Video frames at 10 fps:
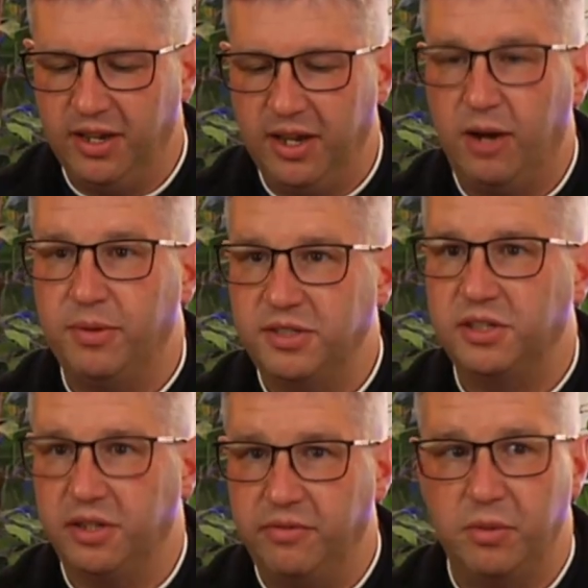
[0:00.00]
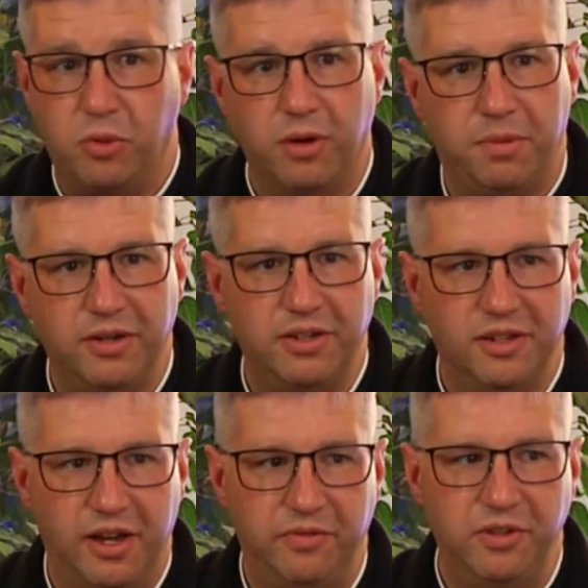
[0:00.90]
help us to live the more abundant
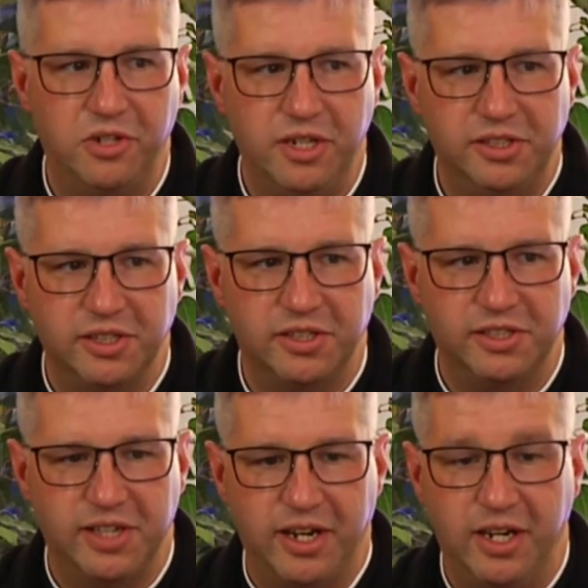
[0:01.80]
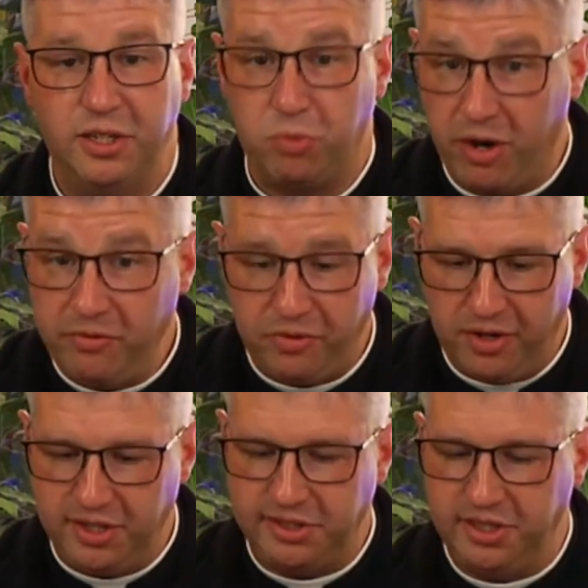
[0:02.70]
life in Jesus that he's won for
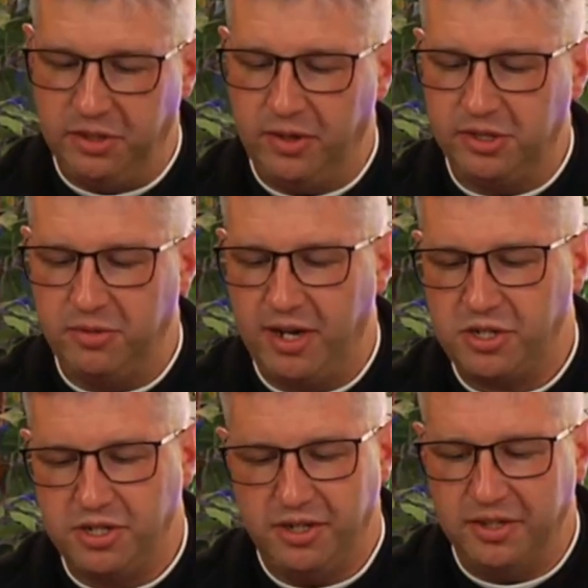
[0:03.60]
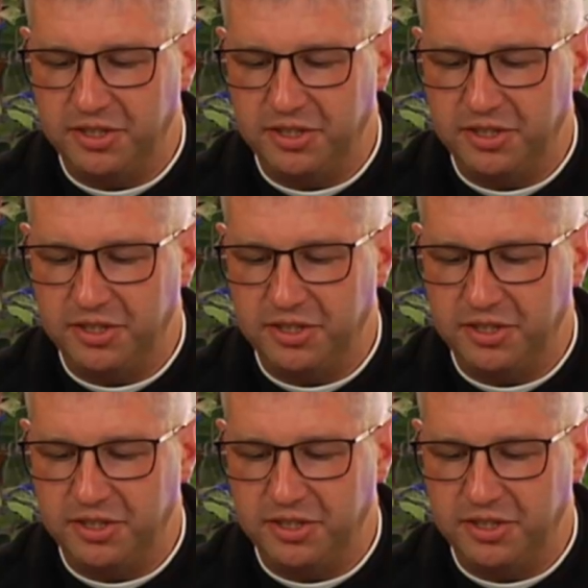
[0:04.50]
us in the resurrection.